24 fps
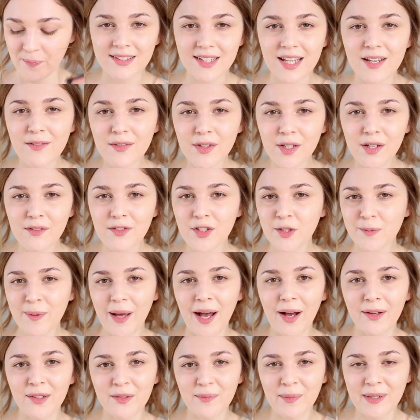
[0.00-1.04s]
So even though I've just
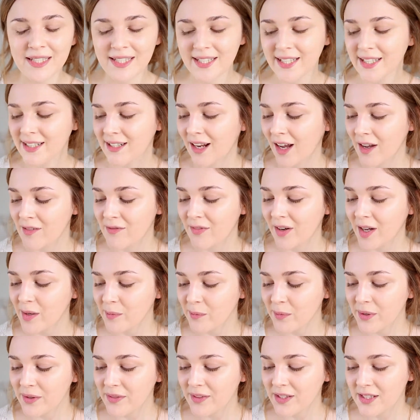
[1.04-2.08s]
powdered my skin, I
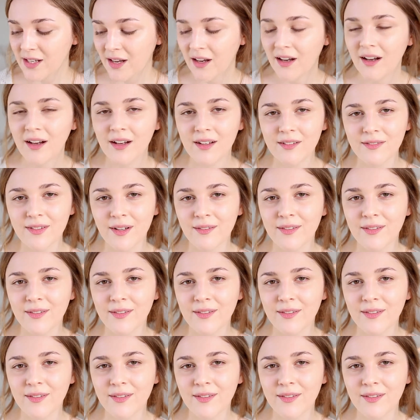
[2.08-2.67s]
find with the Tarte